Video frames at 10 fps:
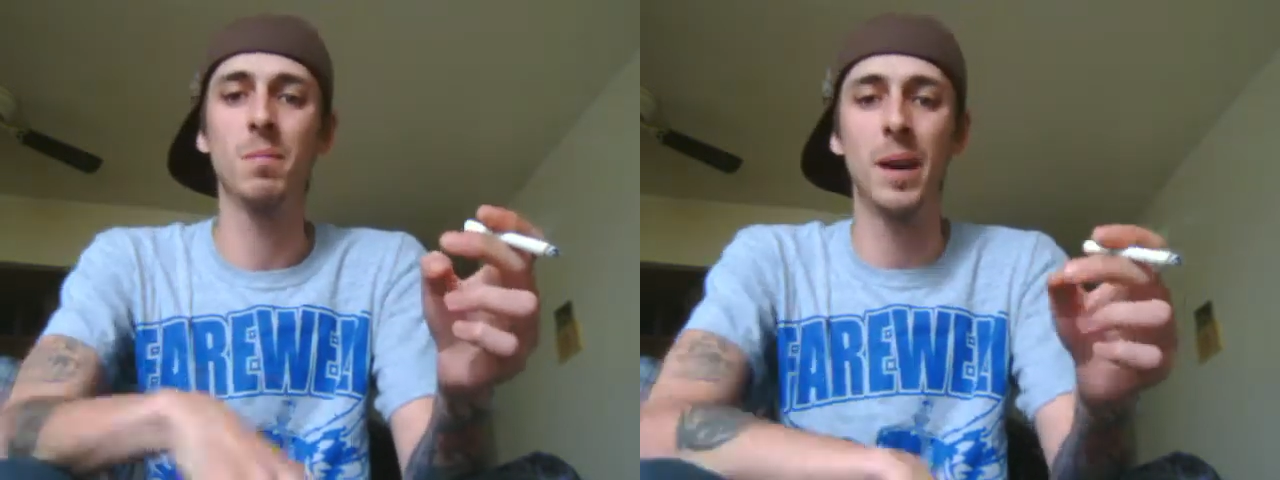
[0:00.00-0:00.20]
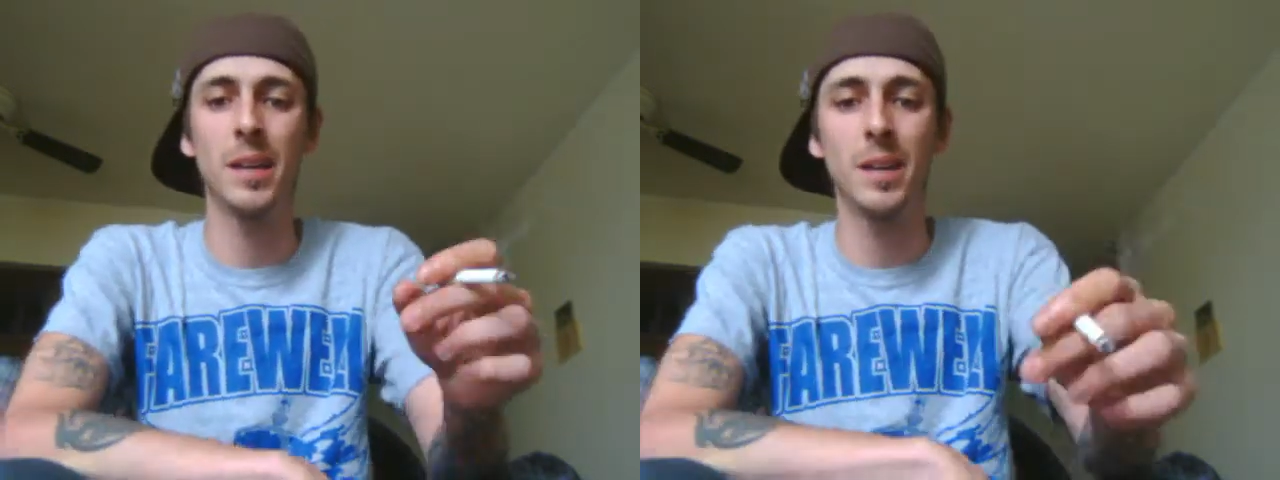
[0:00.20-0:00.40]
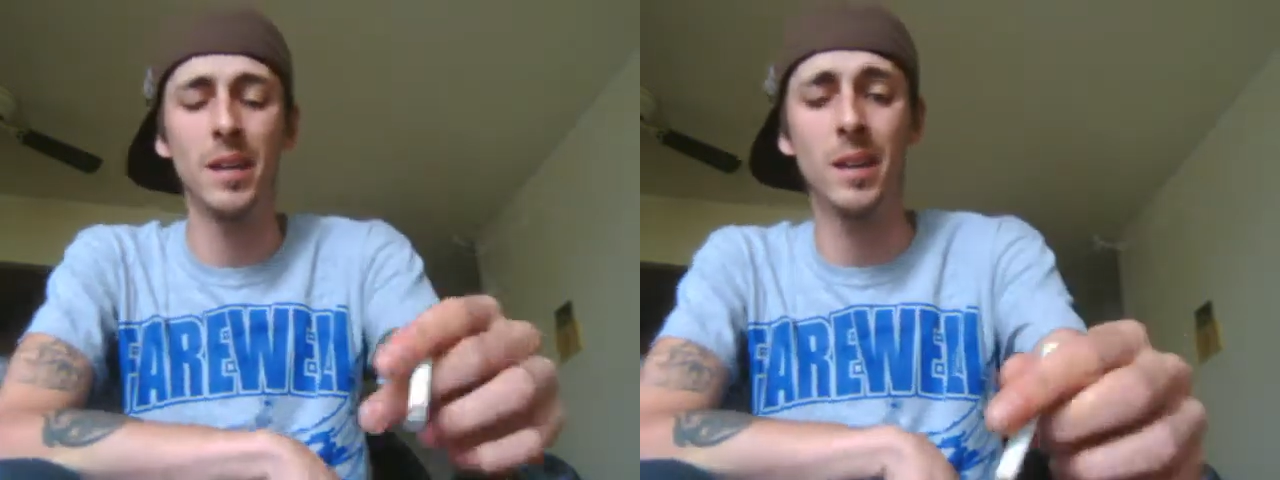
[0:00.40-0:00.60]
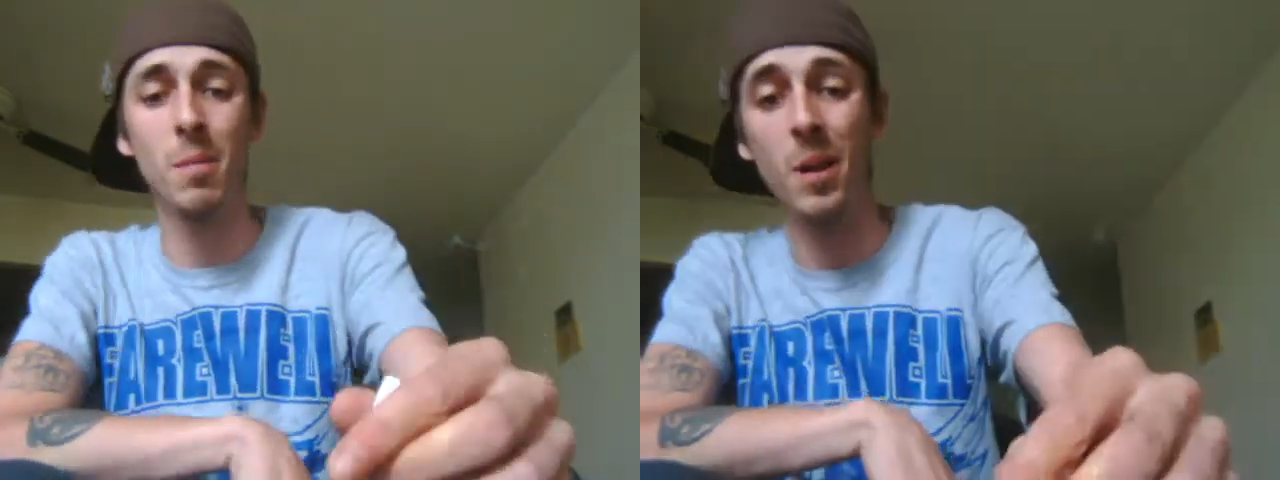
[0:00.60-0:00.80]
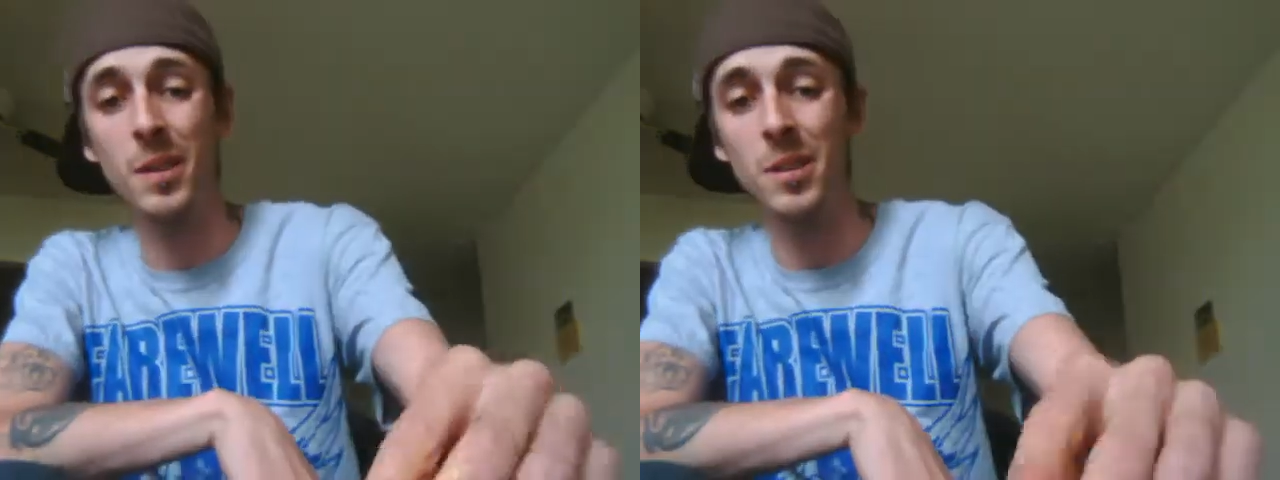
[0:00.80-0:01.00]
my name
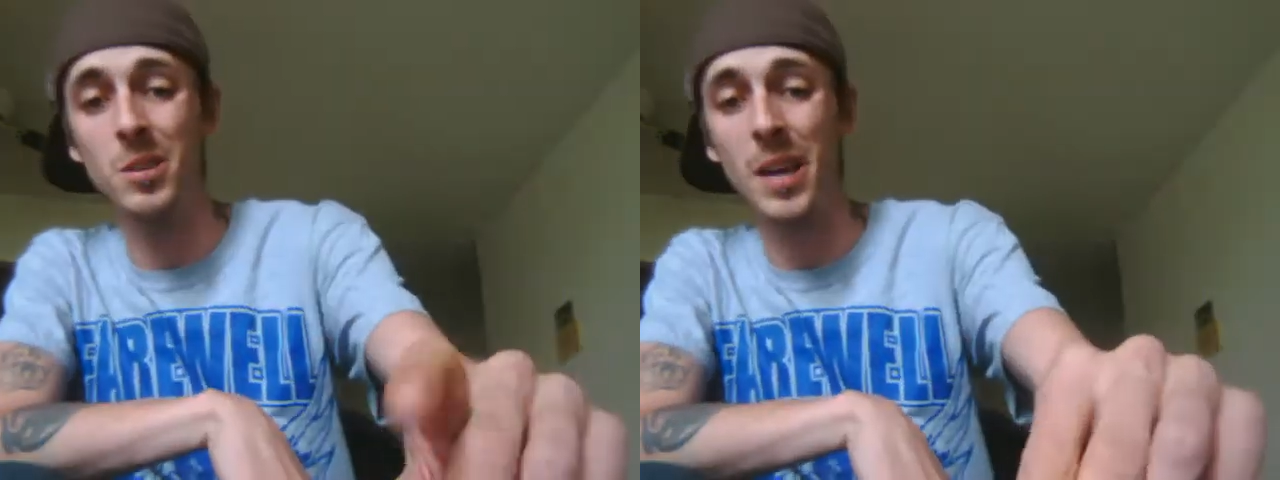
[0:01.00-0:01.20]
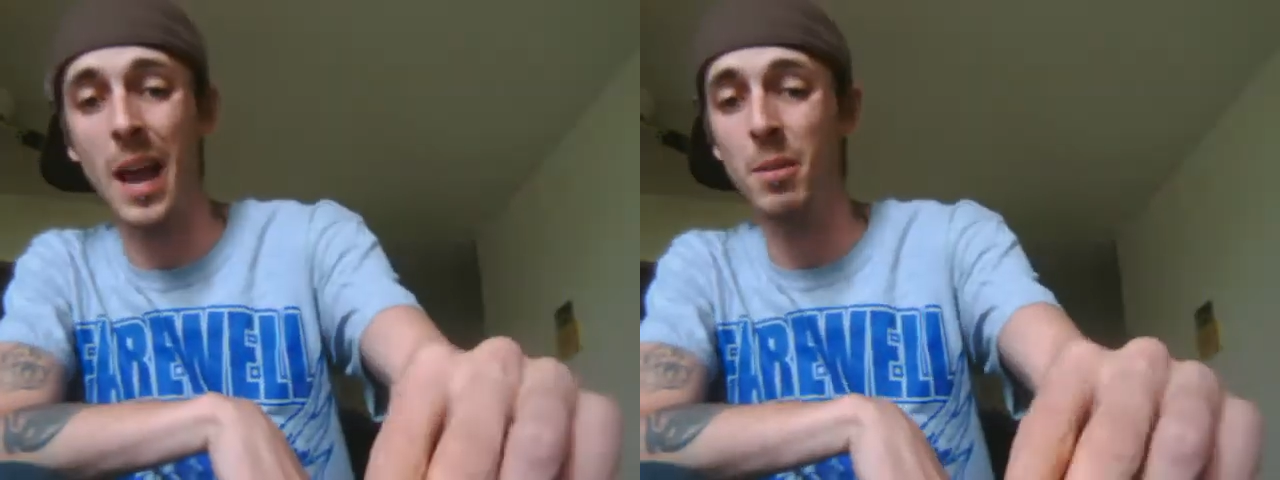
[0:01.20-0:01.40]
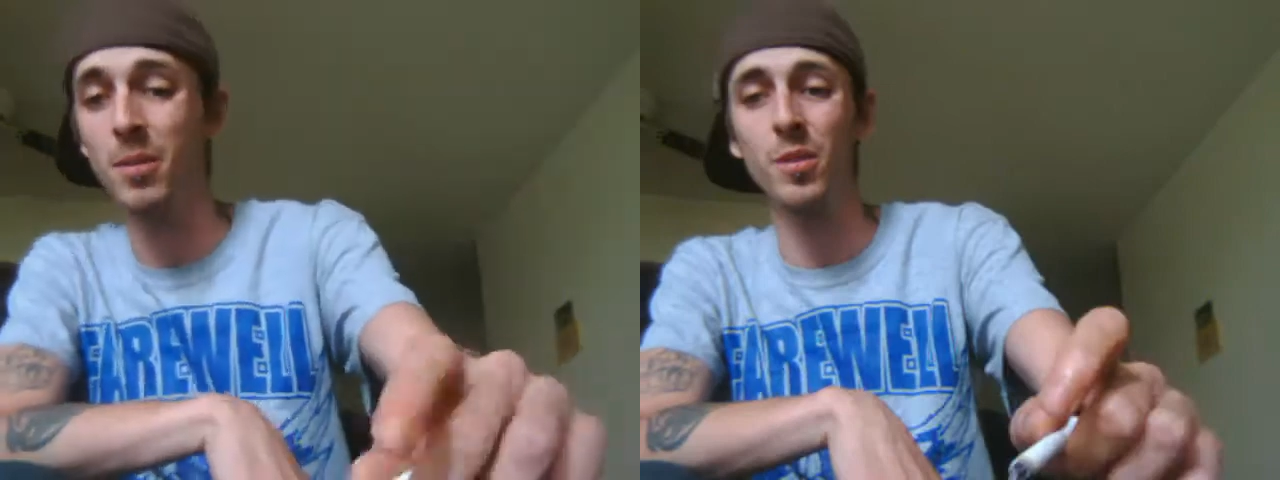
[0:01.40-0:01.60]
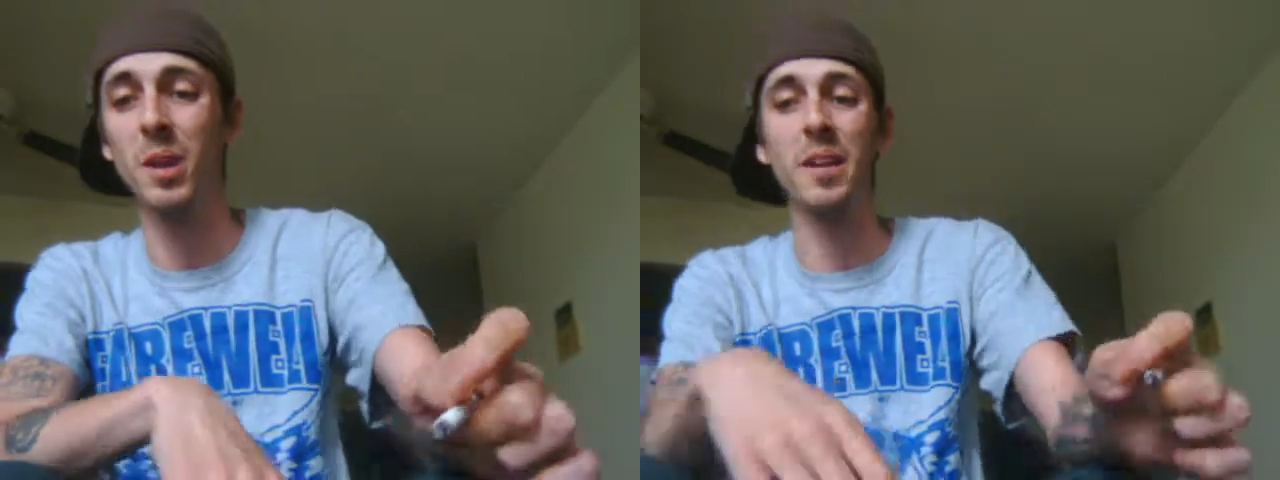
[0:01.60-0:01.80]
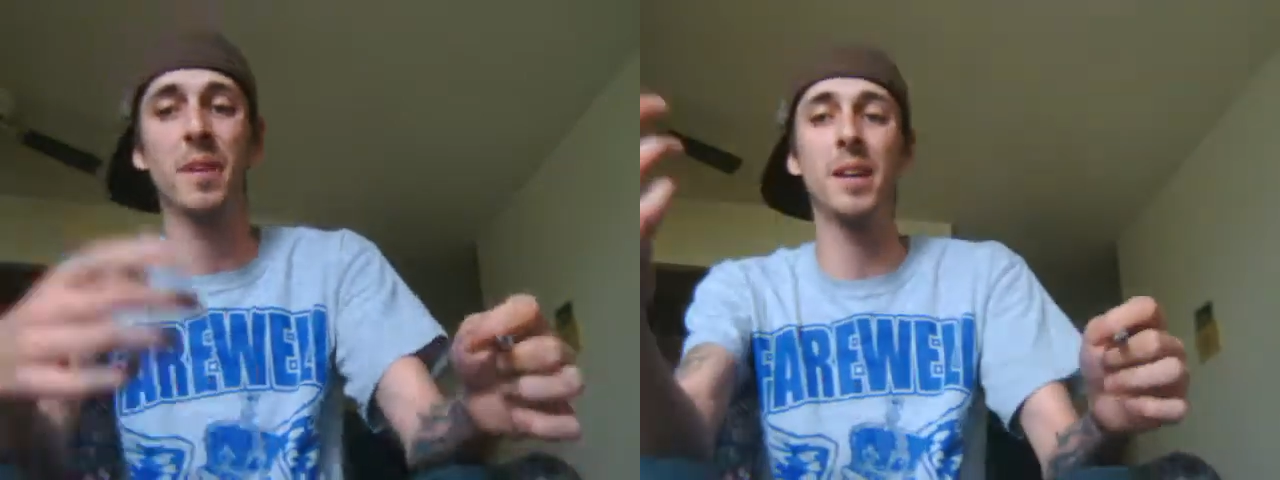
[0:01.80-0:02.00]
on there is Gaborik for
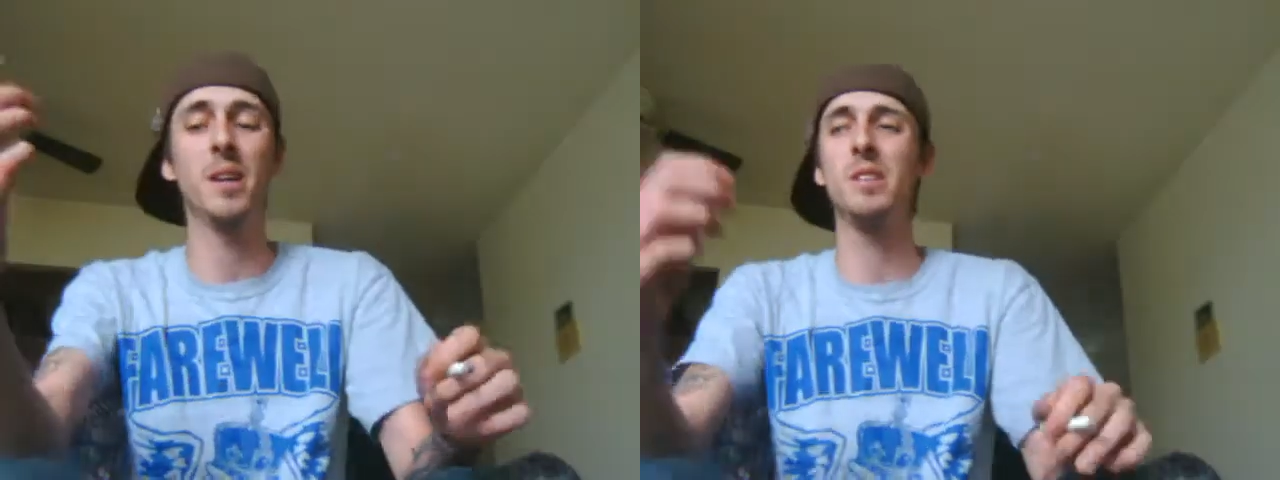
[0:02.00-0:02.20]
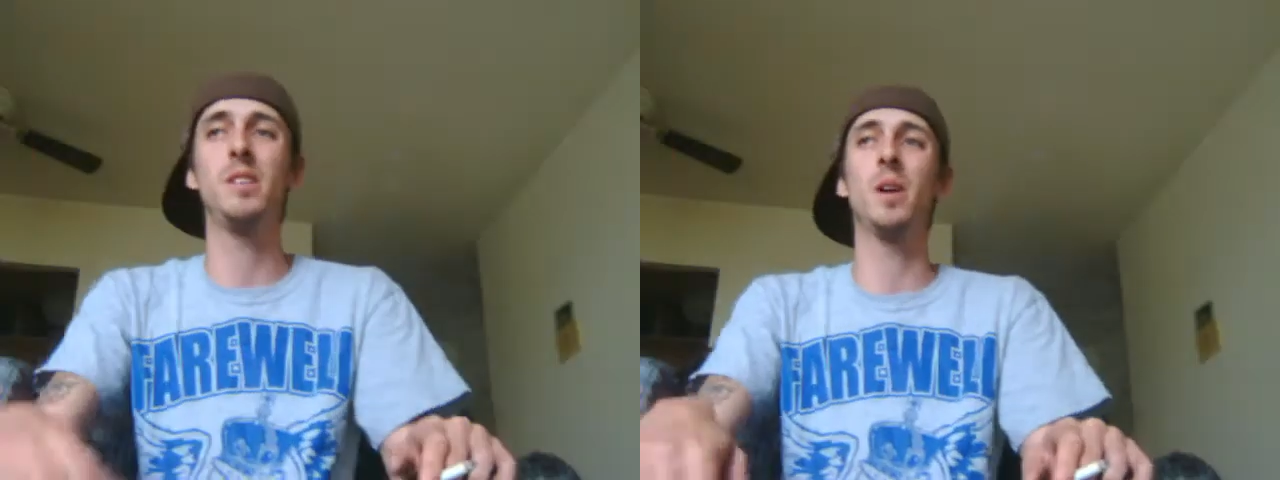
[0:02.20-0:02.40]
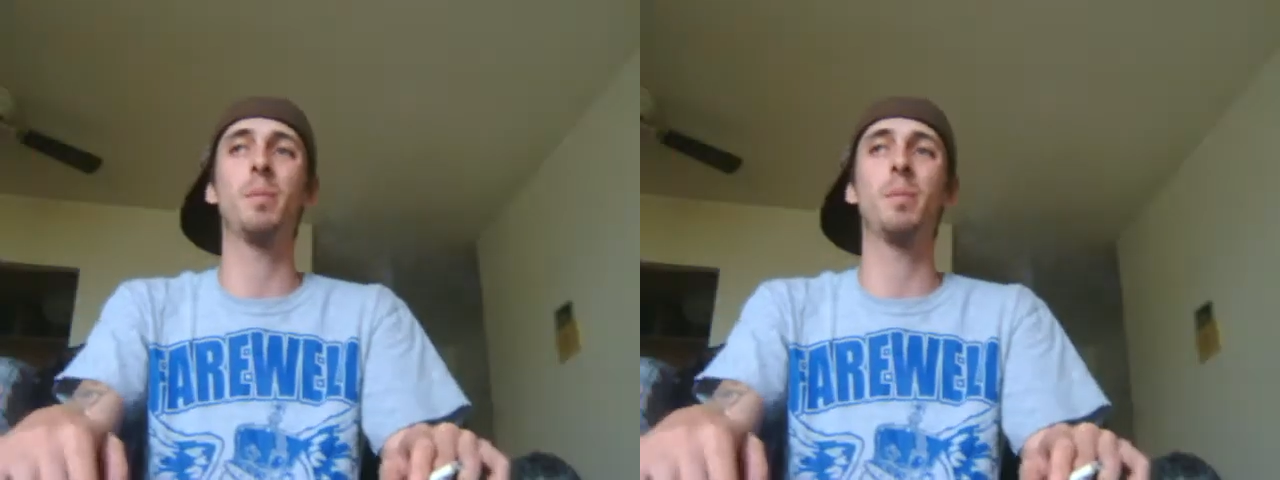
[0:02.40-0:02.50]
life. I guarantee.